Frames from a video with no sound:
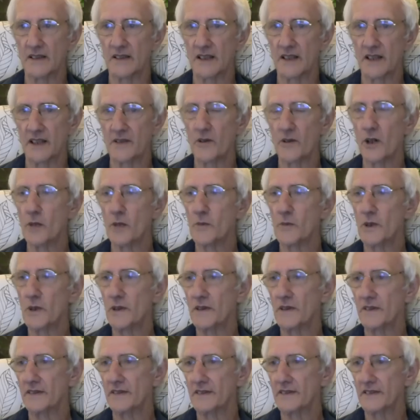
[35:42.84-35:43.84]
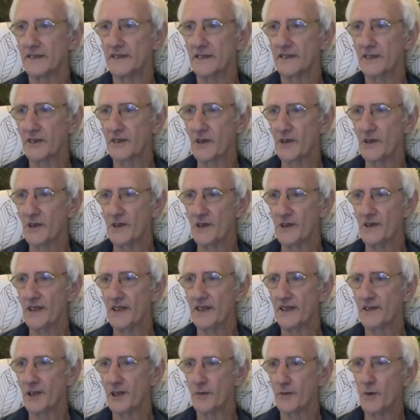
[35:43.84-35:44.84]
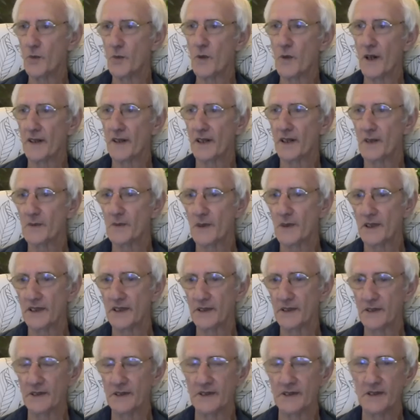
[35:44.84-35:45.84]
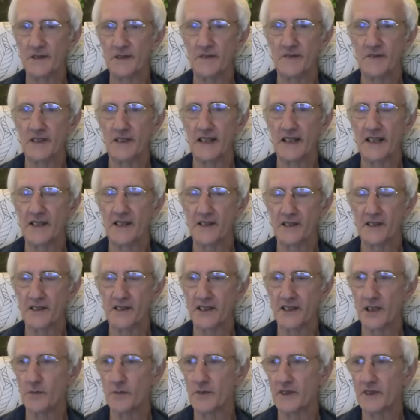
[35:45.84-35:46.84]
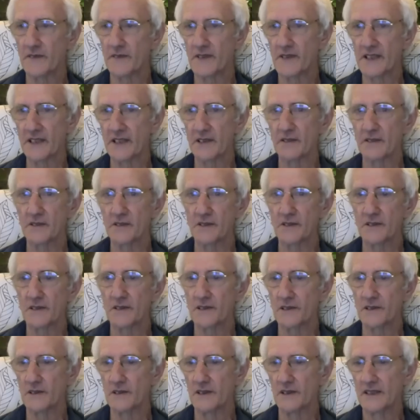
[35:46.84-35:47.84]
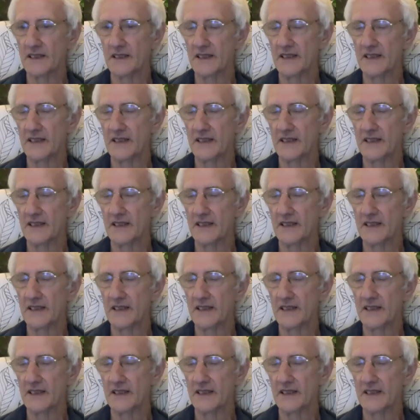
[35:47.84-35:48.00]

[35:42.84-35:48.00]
normal guru, a normal one-on-one guru relationship with a physical guru